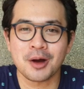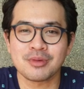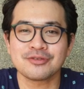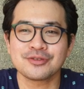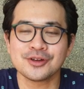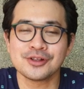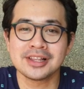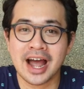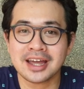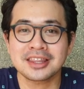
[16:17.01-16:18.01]
If you
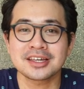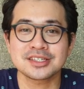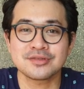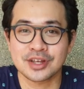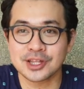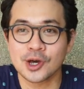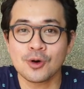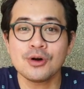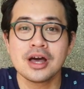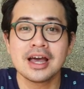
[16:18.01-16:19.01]
like this
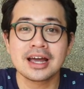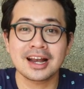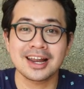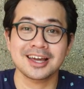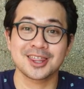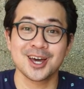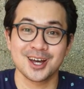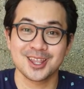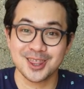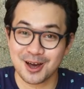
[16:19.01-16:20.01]
video, click
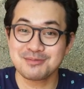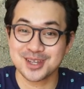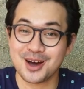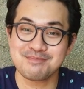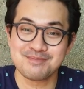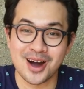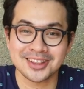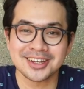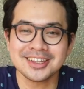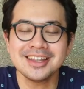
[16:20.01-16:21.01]
the thumbs up
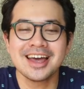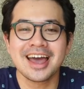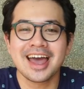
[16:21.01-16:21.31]
button.